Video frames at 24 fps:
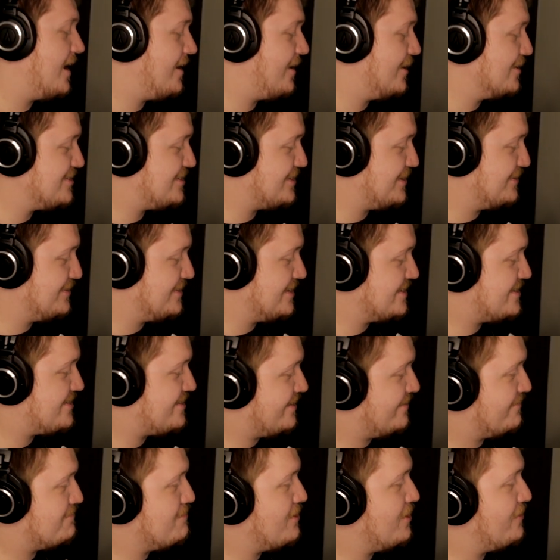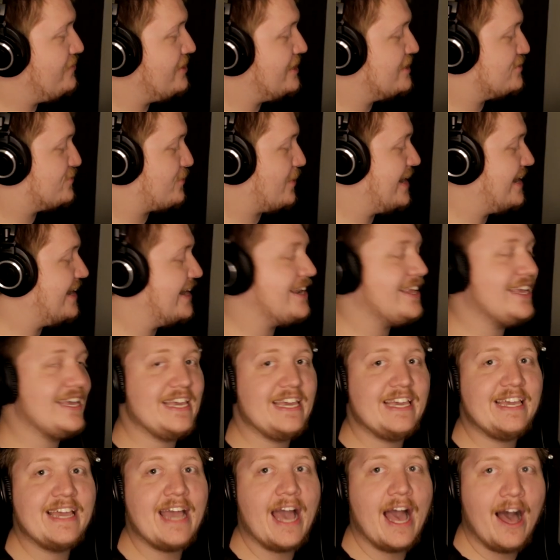Also, this movie is rated
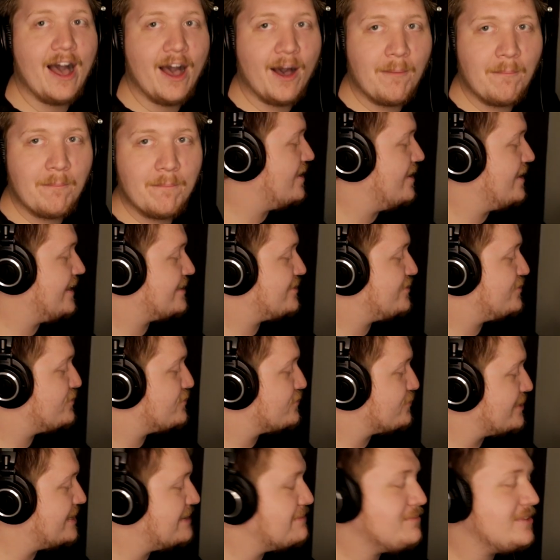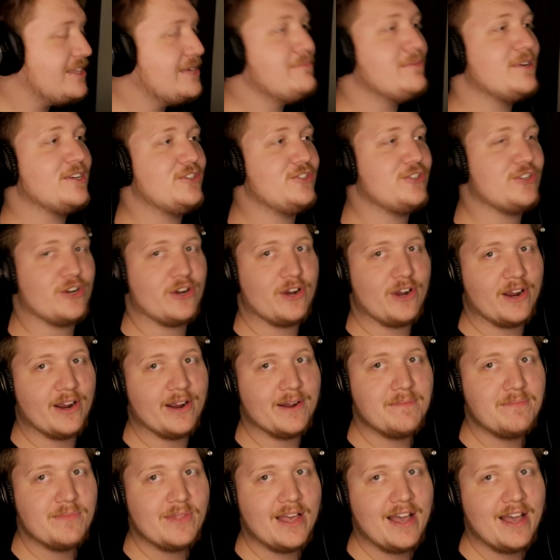EM, extremely mature.